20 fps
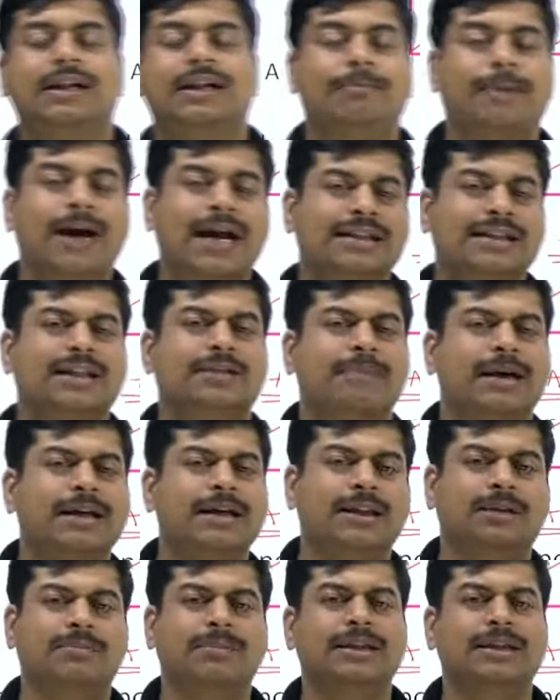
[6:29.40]
they bisect.
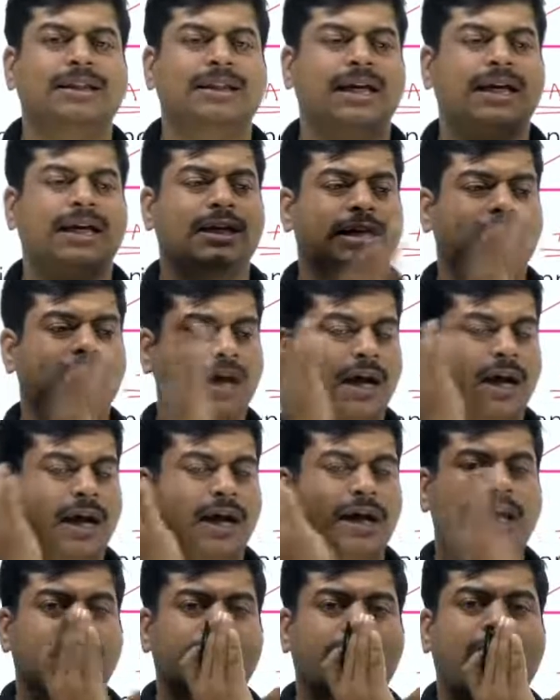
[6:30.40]
Bisect means they
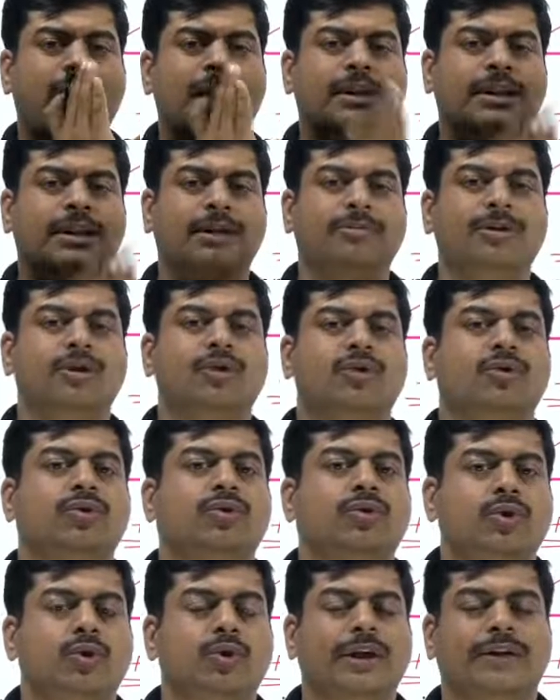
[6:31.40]
divide them
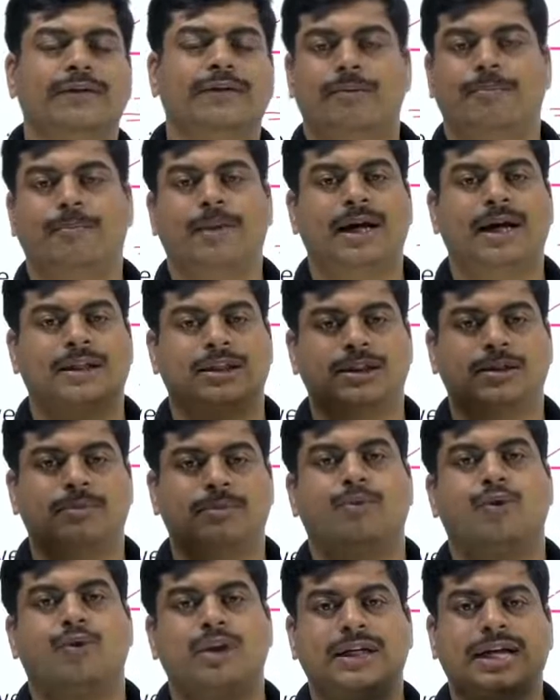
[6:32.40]
into two equal parts,
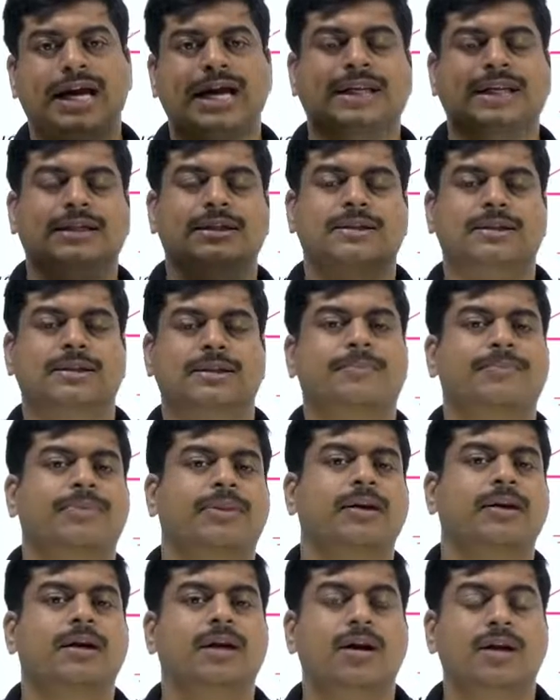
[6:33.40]
both the diagonals.
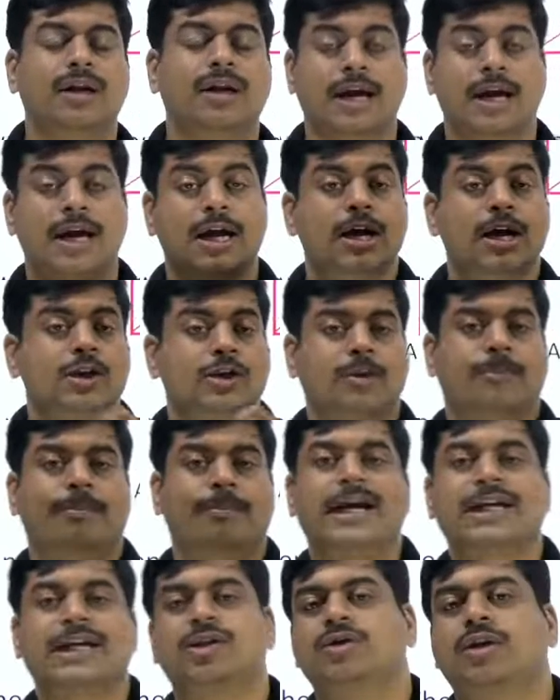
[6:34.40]
Okay, so
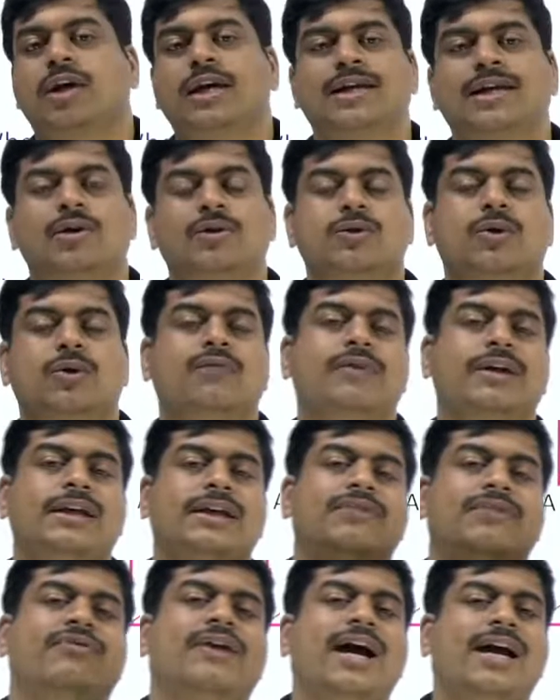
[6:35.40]
based on that also we
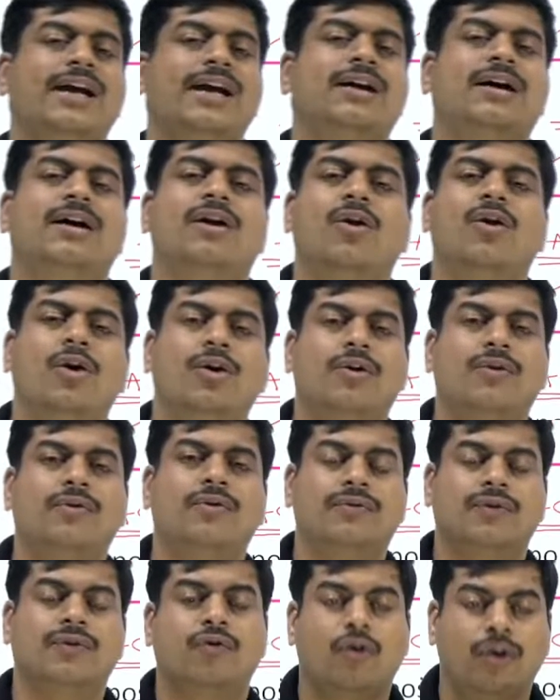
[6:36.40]
define a lot
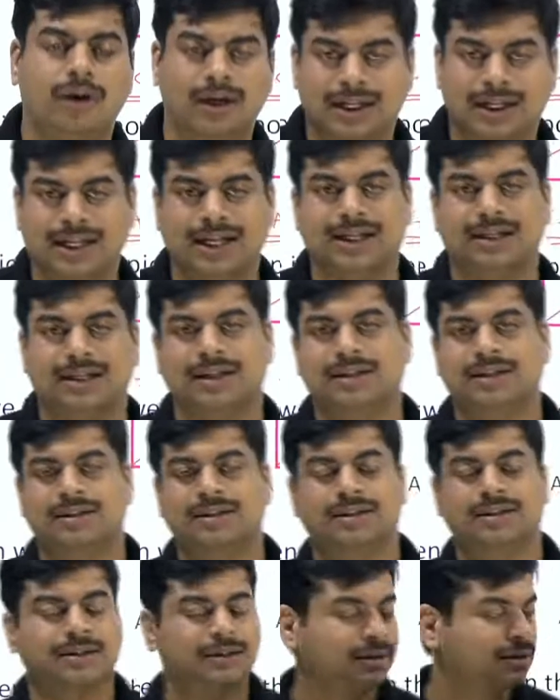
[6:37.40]
of
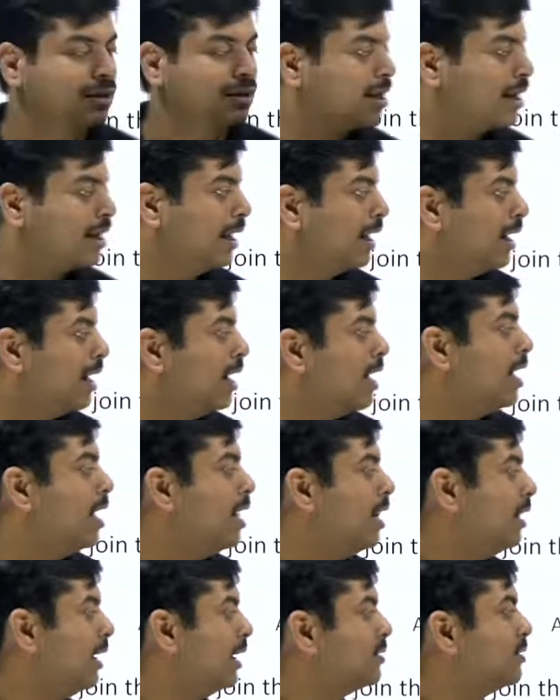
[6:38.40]
quadrilaterals. Okay,
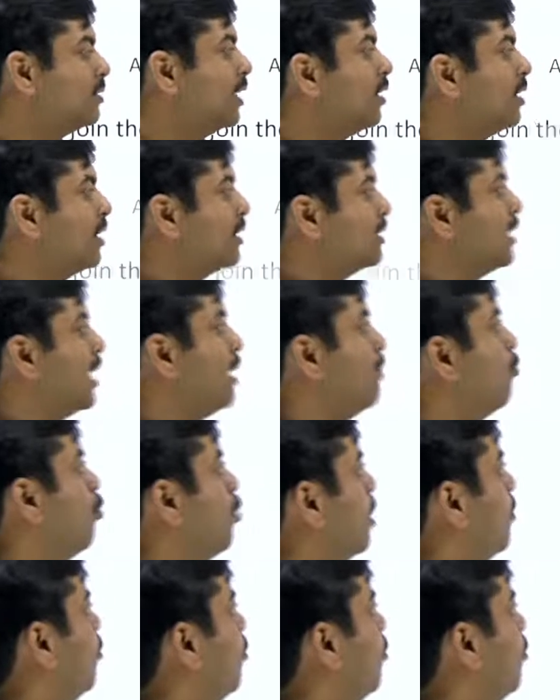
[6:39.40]
let's try to understand more